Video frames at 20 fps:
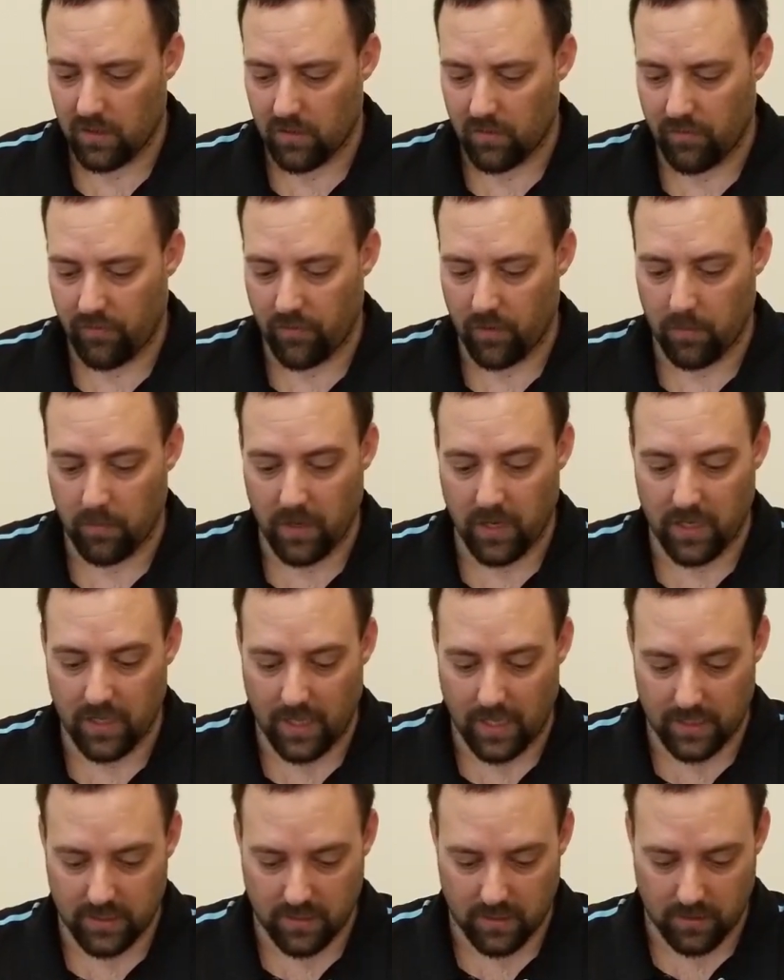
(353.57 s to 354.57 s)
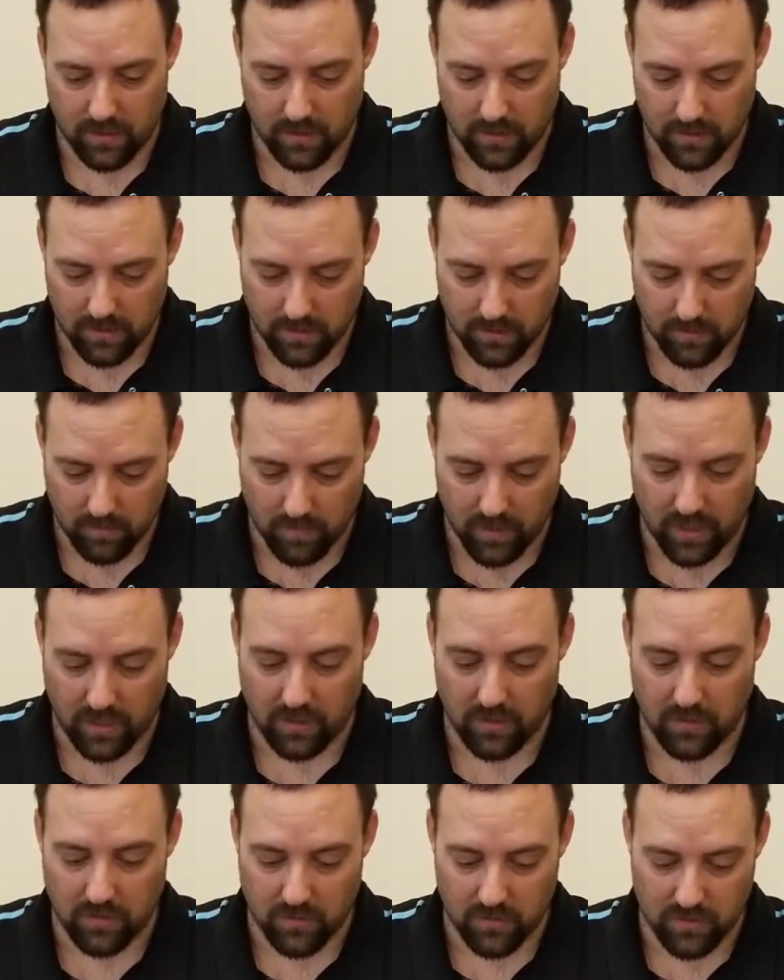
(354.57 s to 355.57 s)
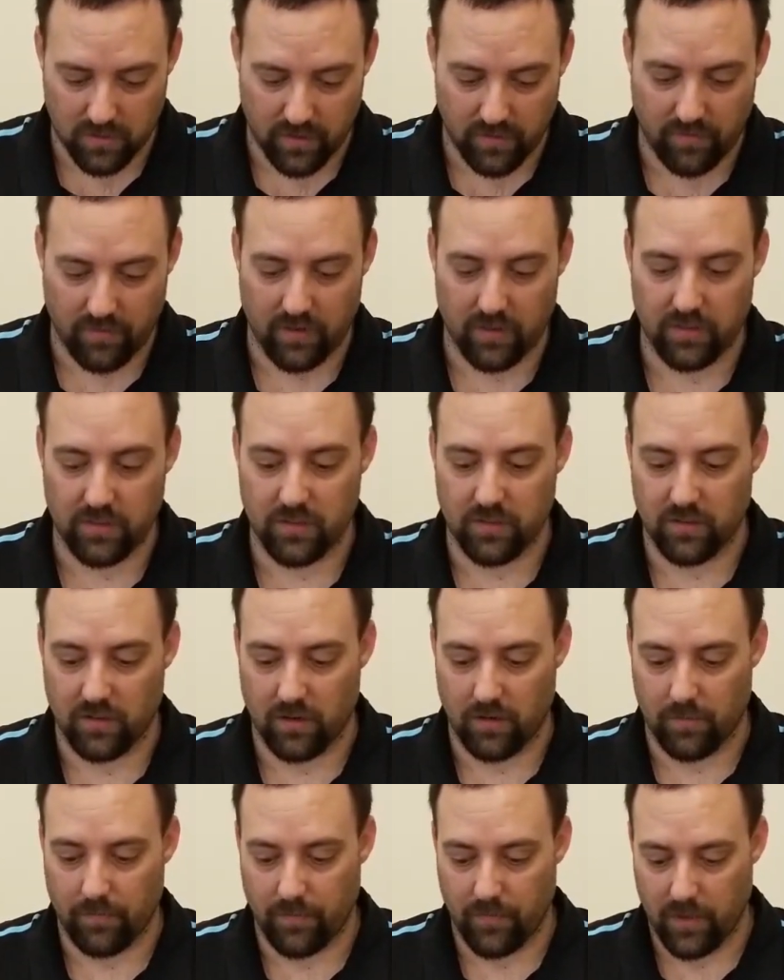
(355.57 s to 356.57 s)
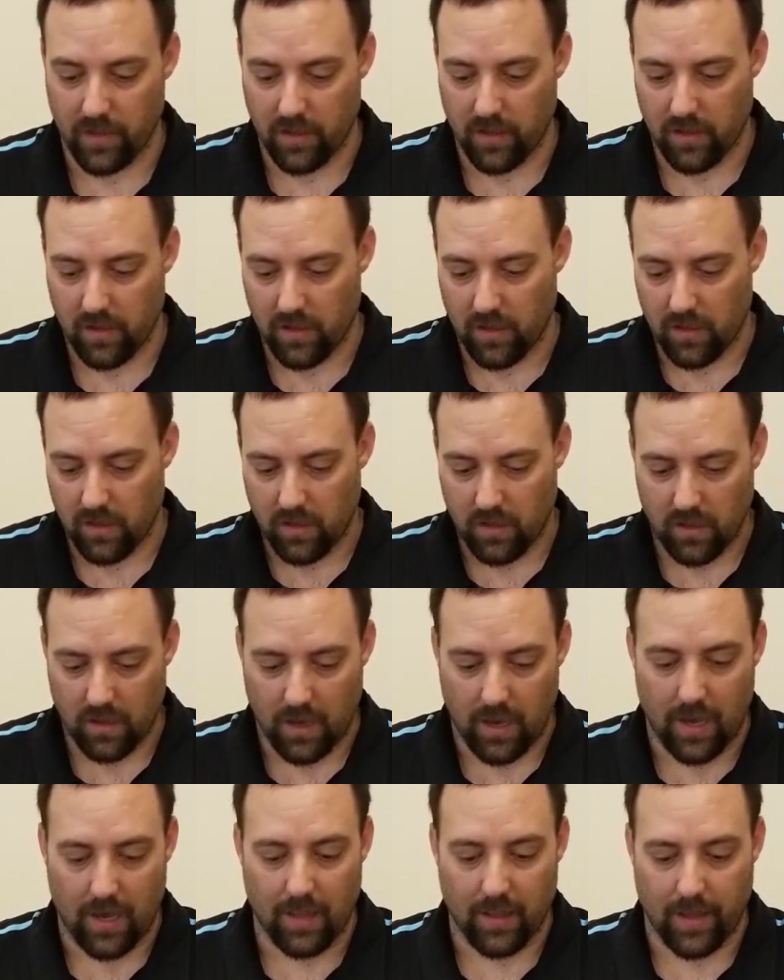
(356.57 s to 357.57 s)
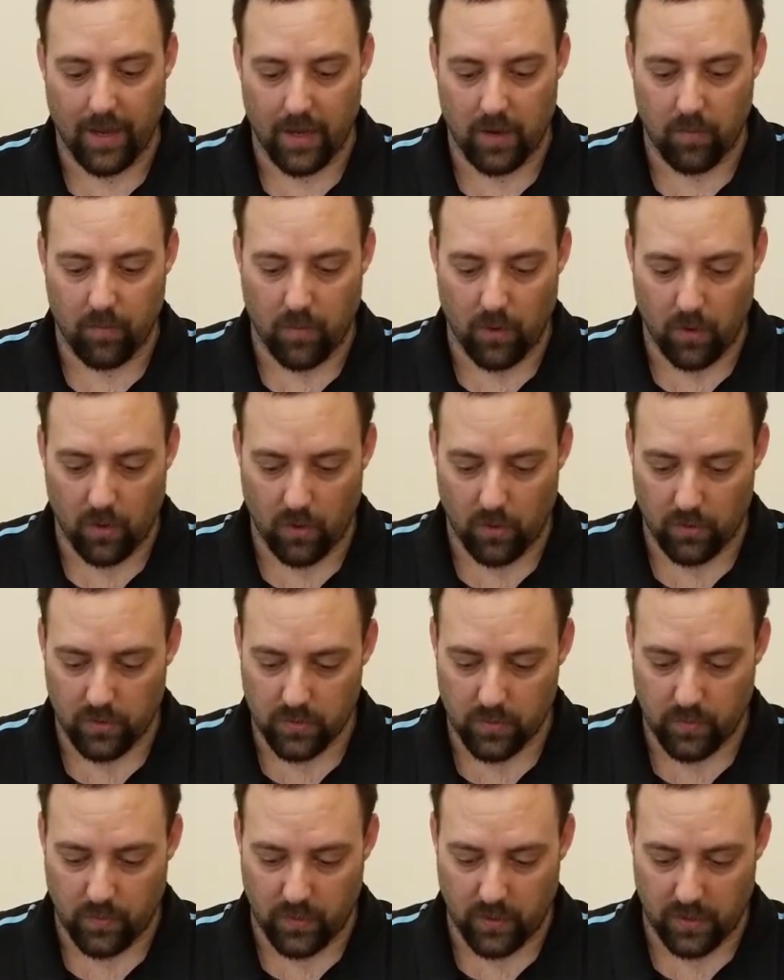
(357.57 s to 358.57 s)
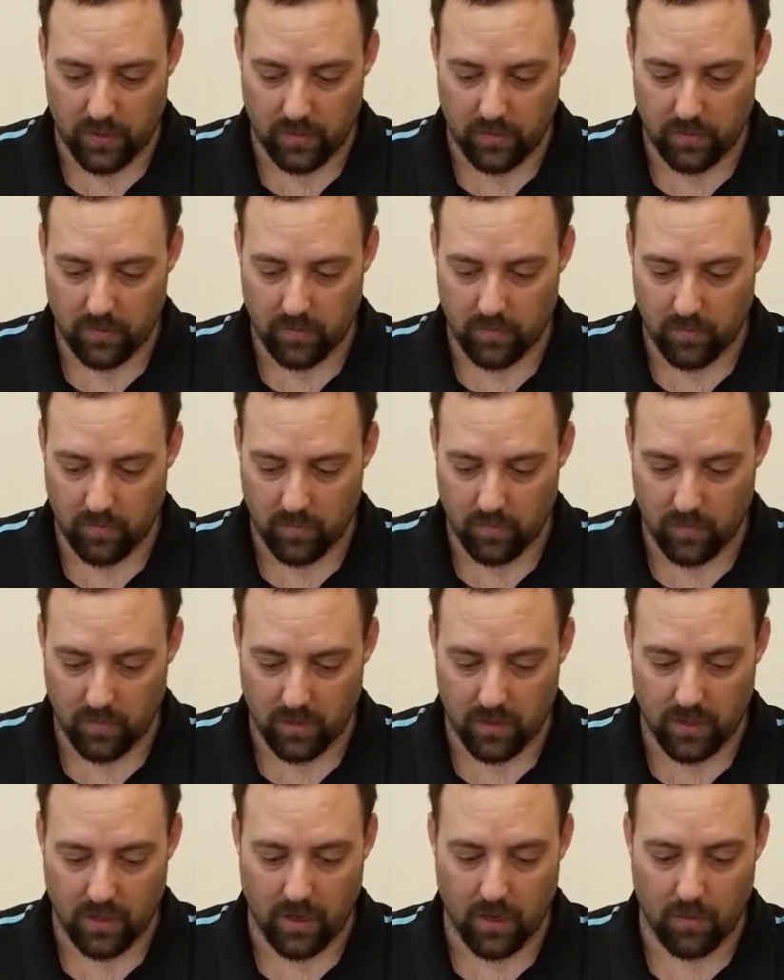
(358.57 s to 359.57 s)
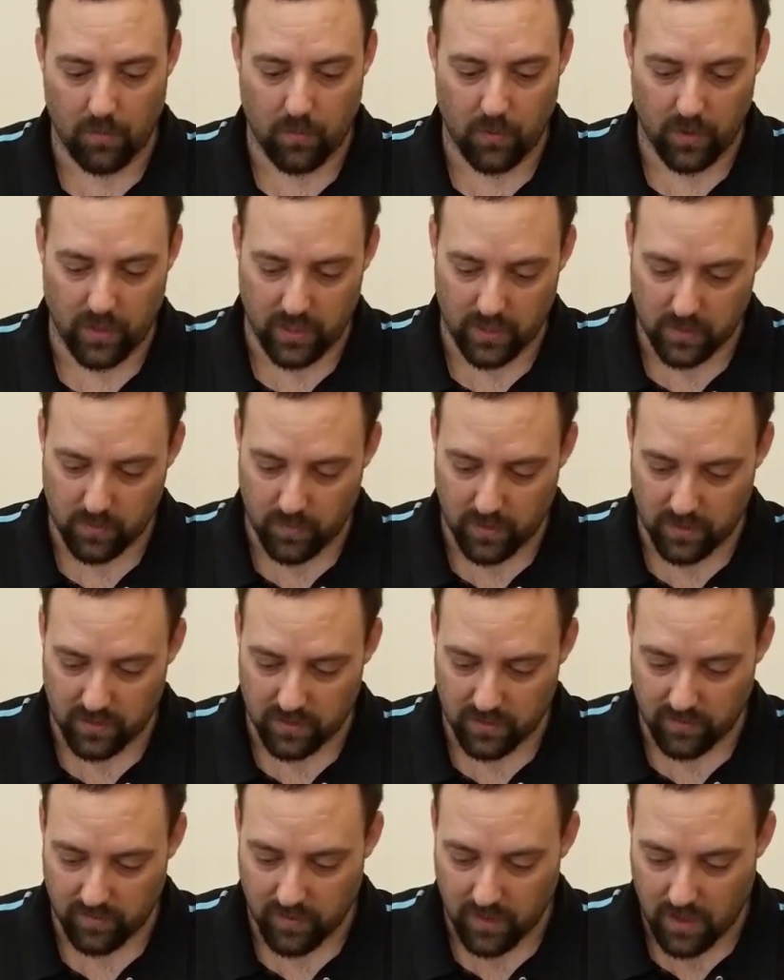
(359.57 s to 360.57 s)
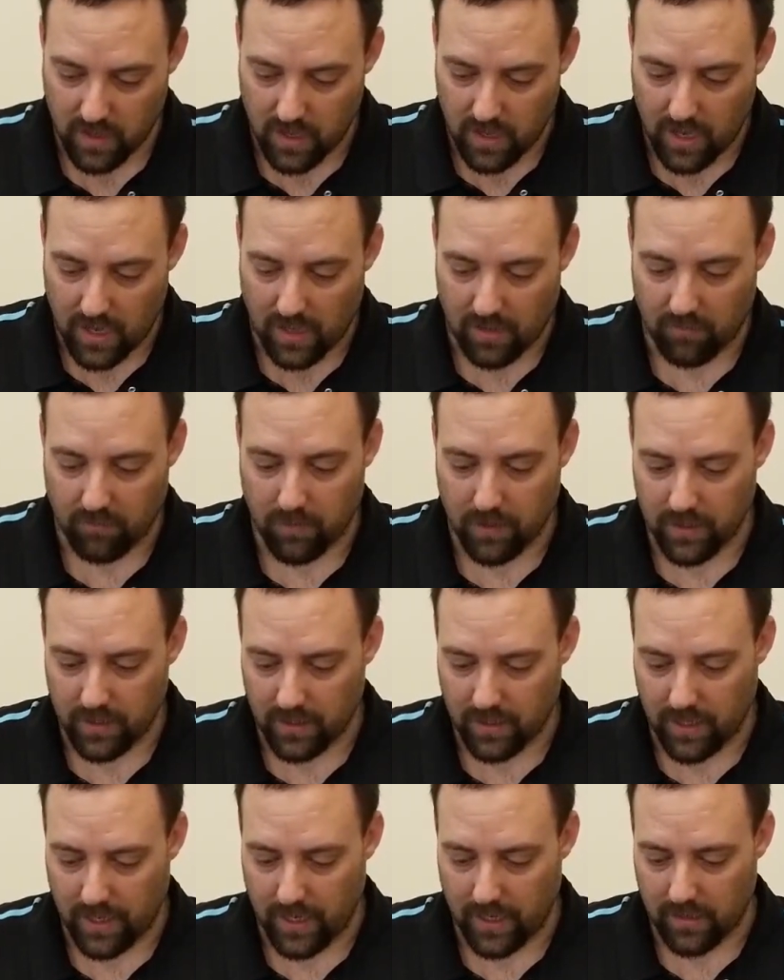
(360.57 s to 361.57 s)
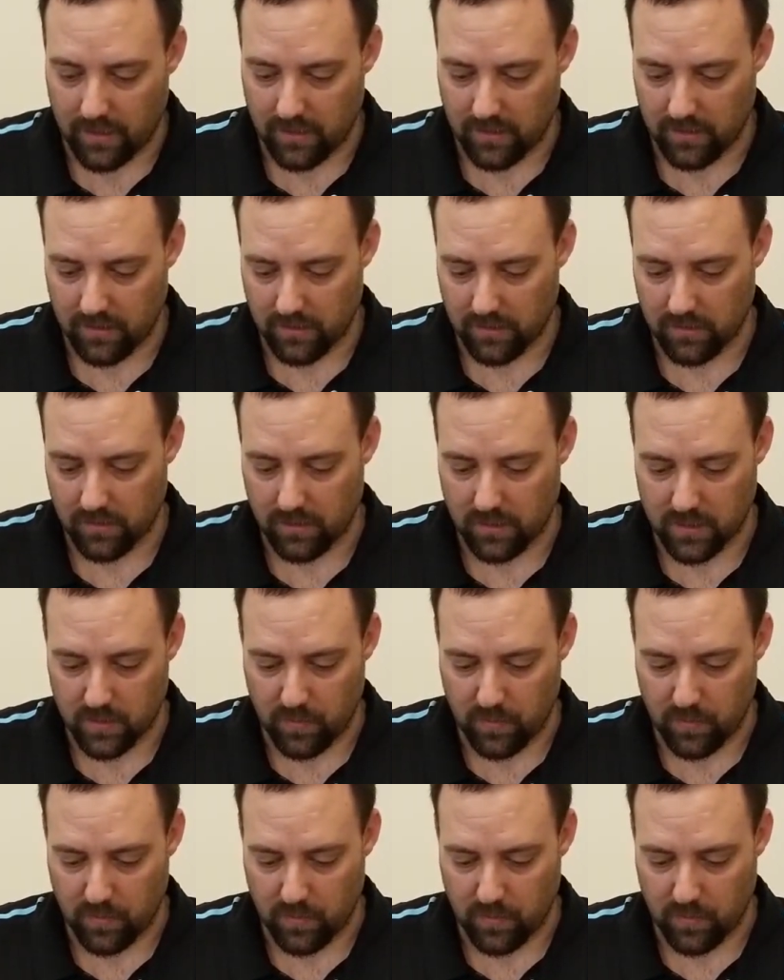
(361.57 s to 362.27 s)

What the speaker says: for me, that's gonna make a huge difference. You know, I like Bose, but they are pretty expensive. I really like this